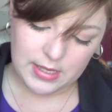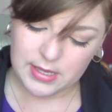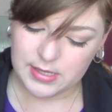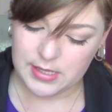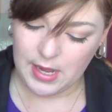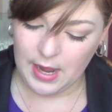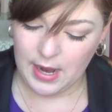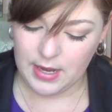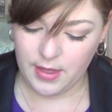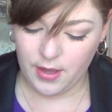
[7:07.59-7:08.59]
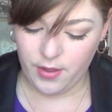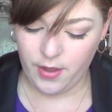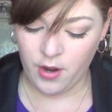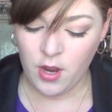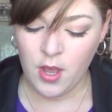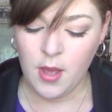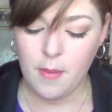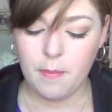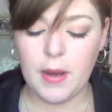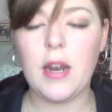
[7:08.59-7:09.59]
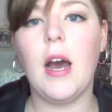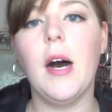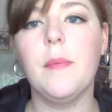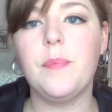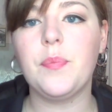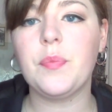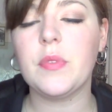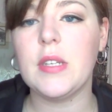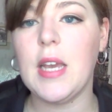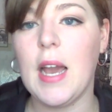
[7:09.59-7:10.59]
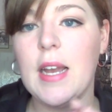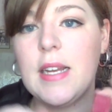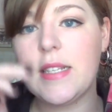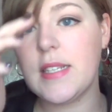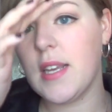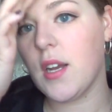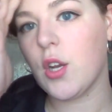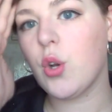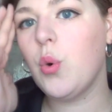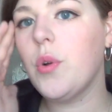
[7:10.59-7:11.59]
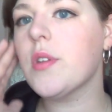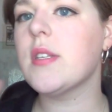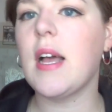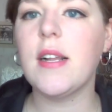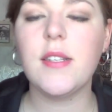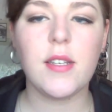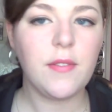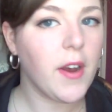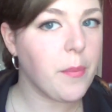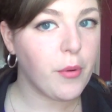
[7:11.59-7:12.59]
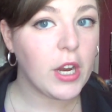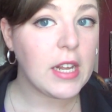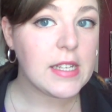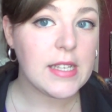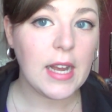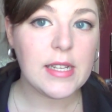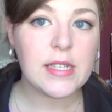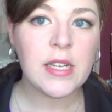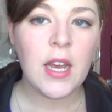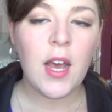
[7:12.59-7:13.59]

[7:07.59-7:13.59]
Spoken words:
It doesn't say anything on there. But, yeah, it's a cool scent. It's a very pretty scent.